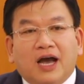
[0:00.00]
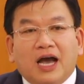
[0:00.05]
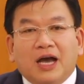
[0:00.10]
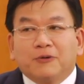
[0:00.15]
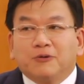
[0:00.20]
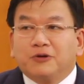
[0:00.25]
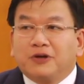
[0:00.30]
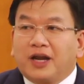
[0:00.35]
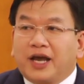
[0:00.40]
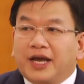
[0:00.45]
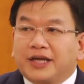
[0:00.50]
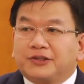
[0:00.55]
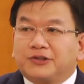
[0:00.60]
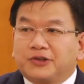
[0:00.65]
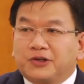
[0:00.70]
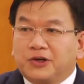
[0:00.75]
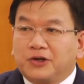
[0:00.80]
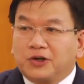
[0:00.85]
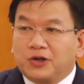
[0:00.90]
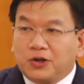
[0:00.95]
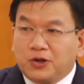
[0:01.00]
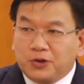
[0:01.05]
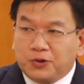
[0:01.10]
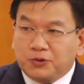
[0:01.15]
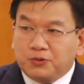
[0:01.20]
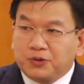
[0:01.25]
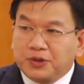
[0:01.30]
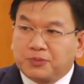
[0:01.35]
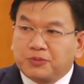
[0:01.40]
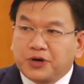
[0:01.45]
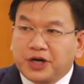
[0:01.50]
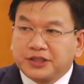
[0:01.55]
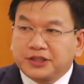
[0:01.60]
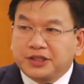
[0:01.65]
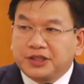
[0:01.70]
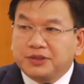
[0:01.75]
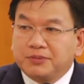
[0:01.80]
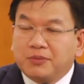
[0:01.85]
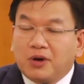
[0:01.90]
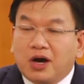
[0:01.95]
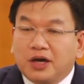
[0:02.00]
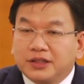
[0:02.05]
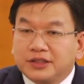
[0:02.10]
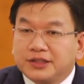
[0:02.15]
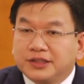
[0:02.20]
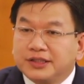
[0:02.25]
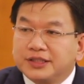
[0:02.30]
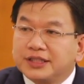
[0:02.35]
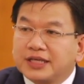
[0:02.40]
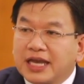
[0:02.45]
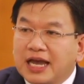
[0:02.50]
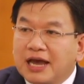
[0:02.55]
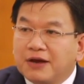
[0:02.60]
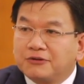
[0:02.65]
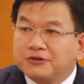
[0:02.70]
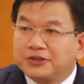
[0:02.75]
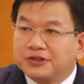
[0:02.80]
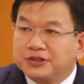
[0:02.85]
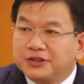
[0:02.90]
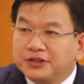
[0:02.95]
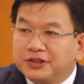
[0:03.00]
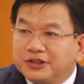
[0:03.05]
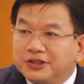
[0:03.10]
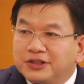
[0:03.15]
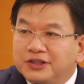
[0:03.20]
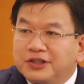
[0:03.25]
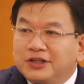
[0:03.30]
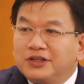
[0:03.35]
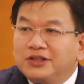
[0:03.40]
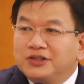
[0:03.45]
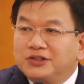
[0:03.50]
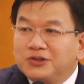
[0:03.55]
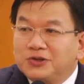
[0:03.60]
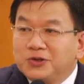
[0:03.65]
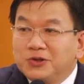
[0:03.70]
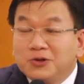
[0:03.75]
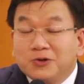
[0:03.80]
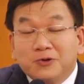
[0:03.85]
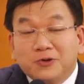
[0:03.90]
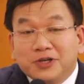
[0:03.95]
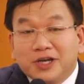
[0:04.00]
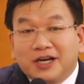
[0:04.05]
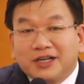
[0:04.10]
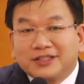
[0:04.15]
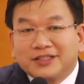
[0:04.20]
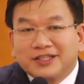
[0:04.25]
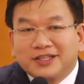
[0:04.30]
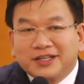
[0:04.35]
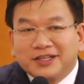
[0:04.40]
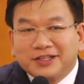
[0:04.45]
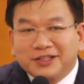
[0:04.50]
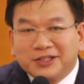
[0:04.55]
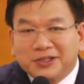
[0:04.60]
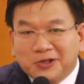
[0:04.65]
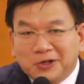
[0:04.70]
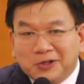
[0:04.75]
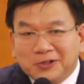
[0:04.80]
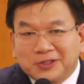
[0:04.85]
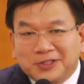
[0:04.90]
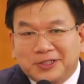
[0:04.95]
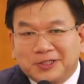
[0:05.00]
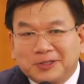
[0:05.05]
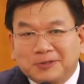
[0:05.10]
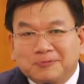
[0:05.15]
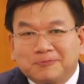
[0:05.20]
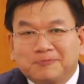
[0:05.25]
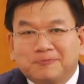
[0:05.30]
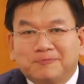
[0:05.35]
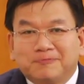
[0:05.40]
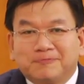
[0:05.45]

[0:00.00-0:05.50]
I would like to conclude with President Monson's counsel to you, young single adults.